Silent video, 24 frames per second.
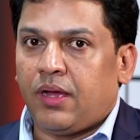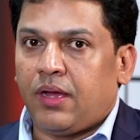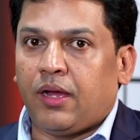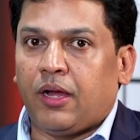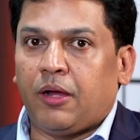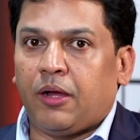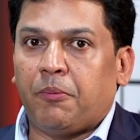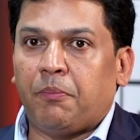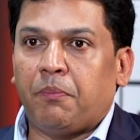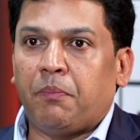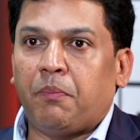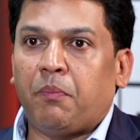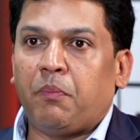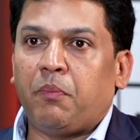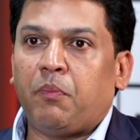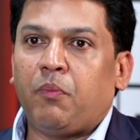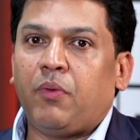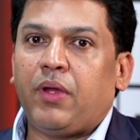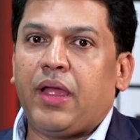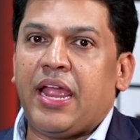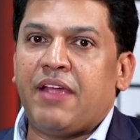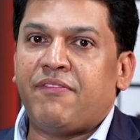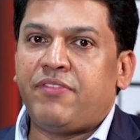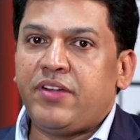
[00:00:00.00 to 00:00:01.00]
Our
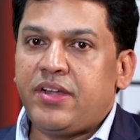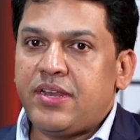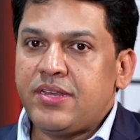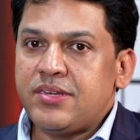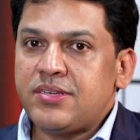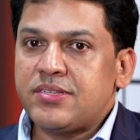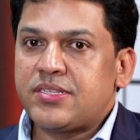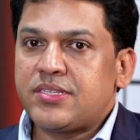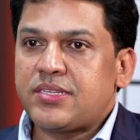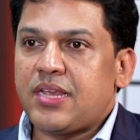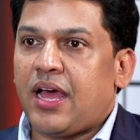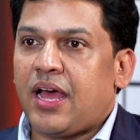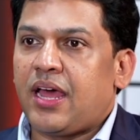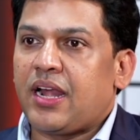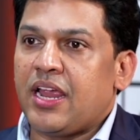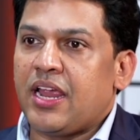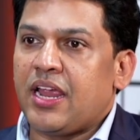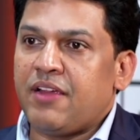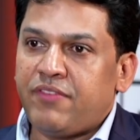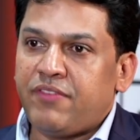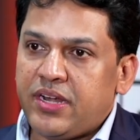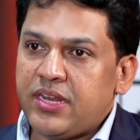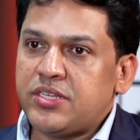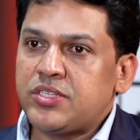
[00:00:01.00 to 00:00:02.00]

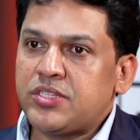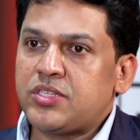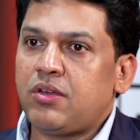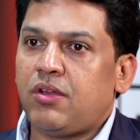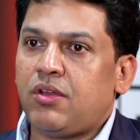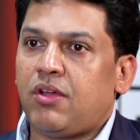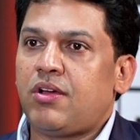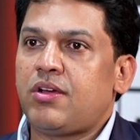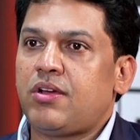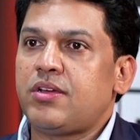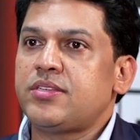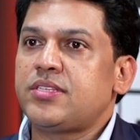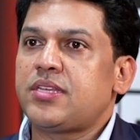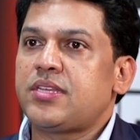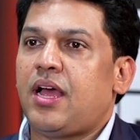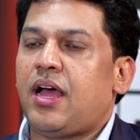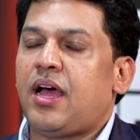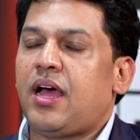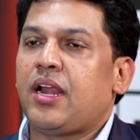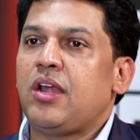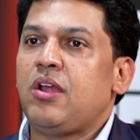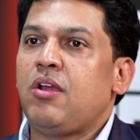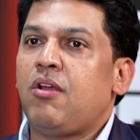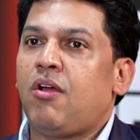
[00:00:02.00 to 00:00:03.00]
evidence laws
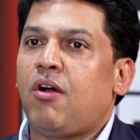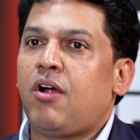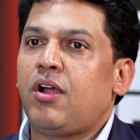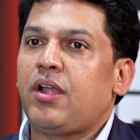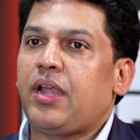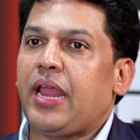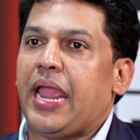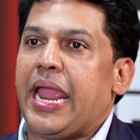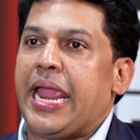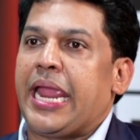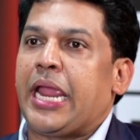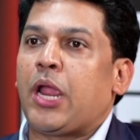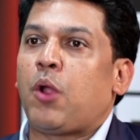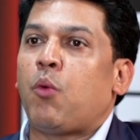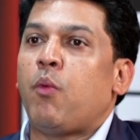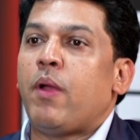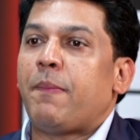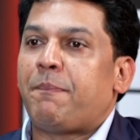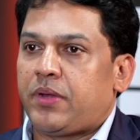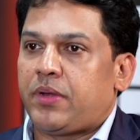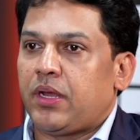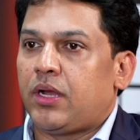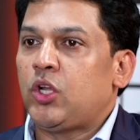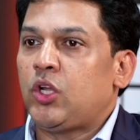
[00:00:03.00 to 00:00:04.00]
are not
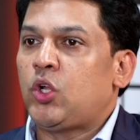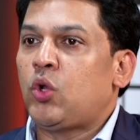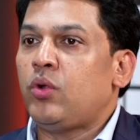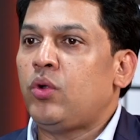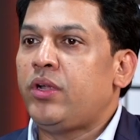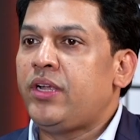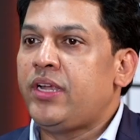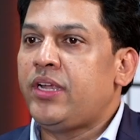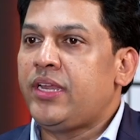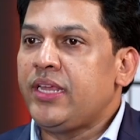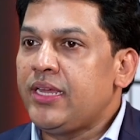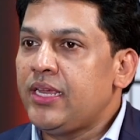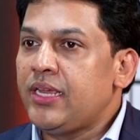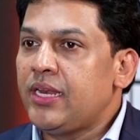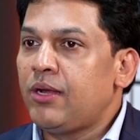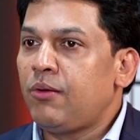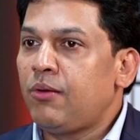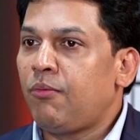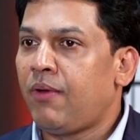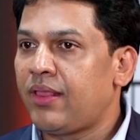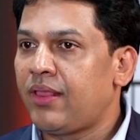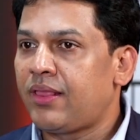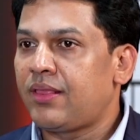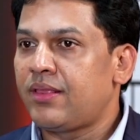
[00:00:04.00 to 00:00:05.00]
equipped to deal
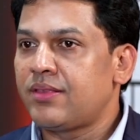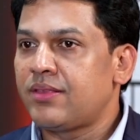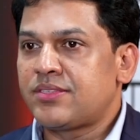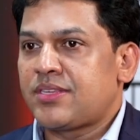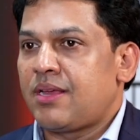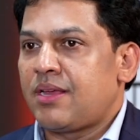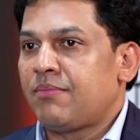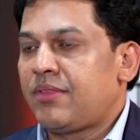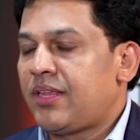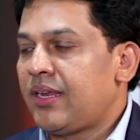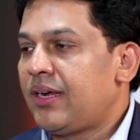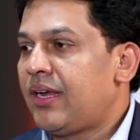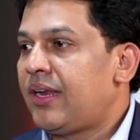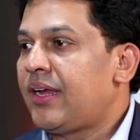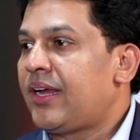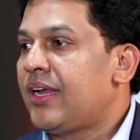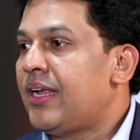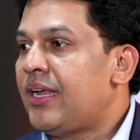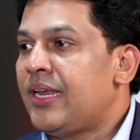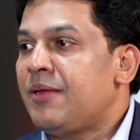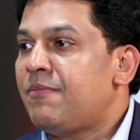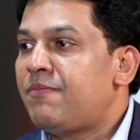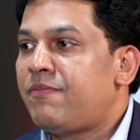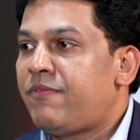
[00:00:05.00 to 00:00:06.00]
with something like a
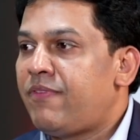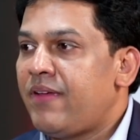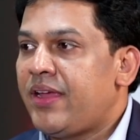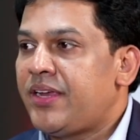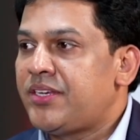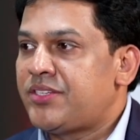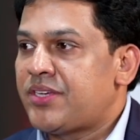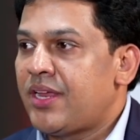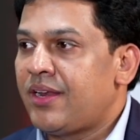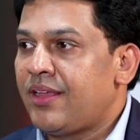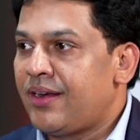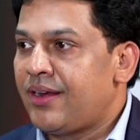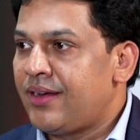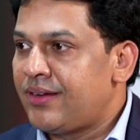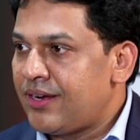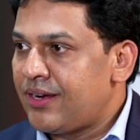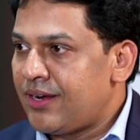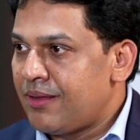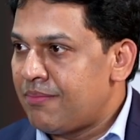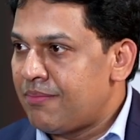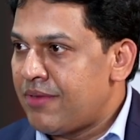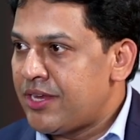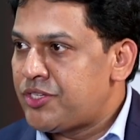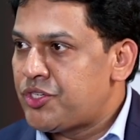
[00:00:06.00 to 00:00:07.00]
deep fake generated
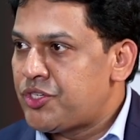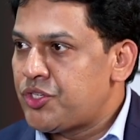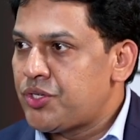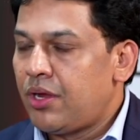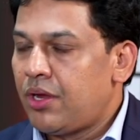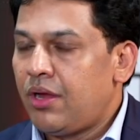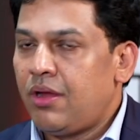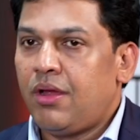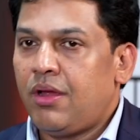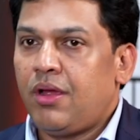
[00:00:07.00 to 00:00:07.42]
image